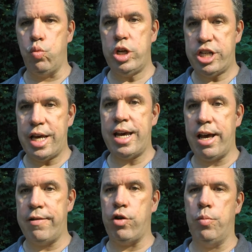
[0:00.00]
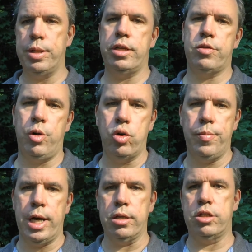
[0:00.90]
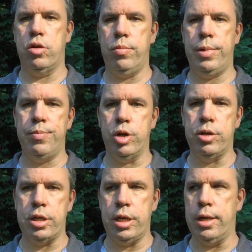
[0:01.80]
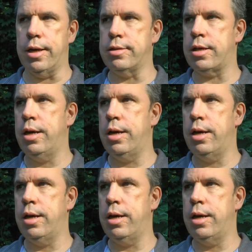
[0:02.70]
which they have openly spoke about, certain members, is